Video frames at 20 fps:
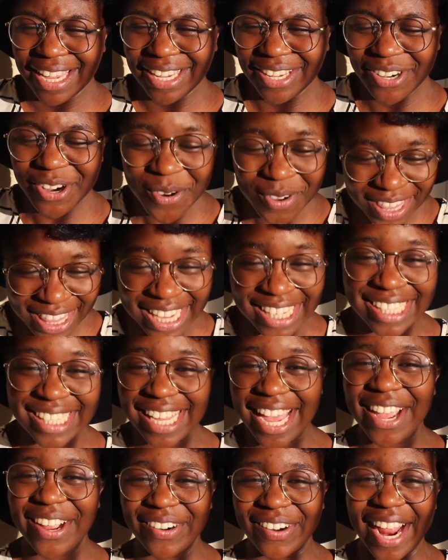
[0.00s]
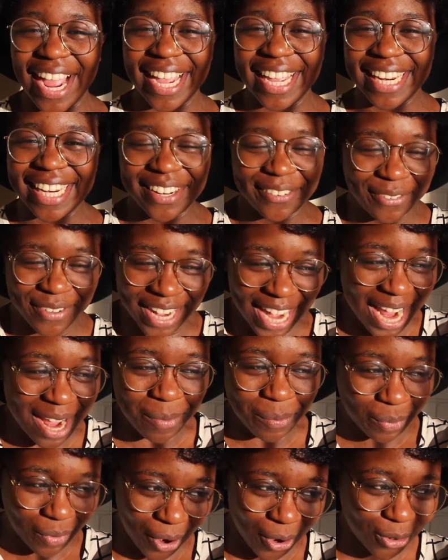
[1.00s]
You know what they say, right? If it
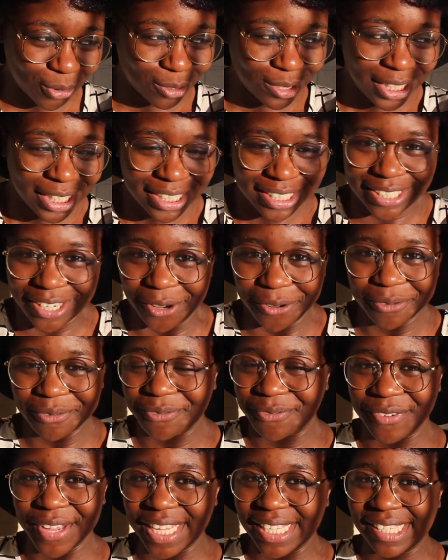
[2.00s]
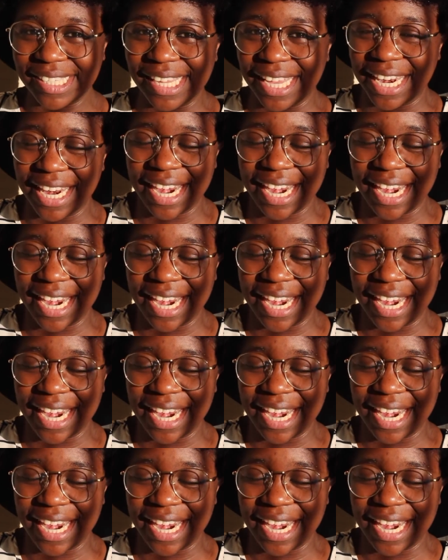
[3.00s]
ain't broke, don't fix it.